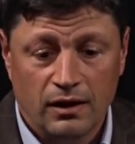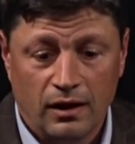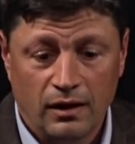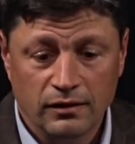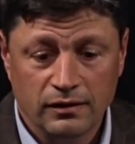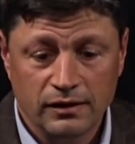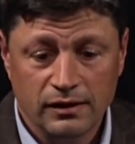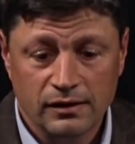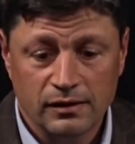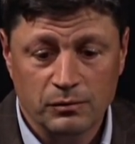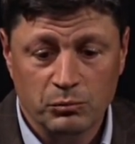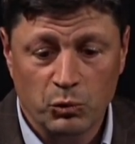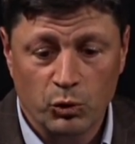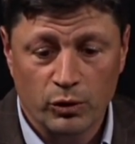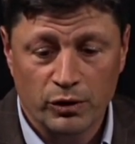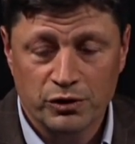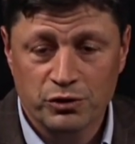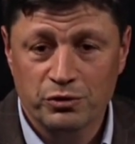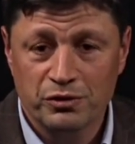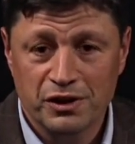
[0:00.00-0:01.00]
a little
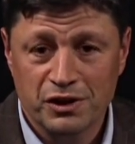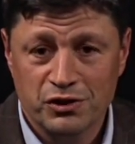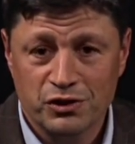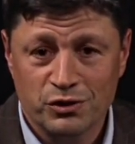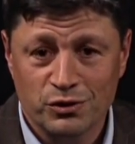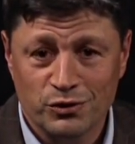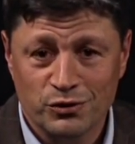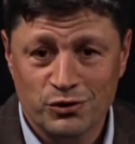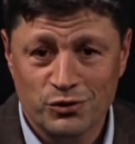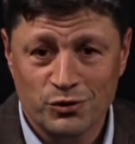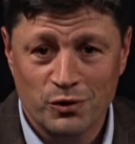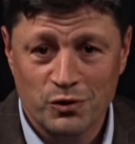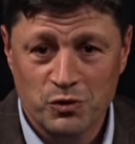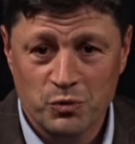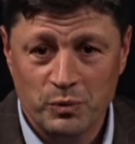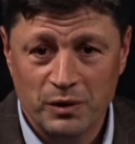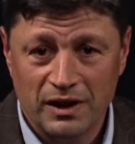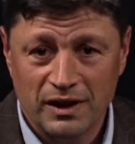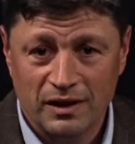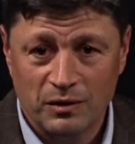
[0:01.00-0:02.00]
more traditional, so to
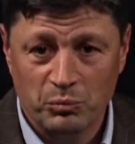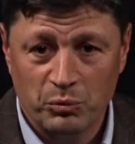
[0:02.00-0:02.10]
speak,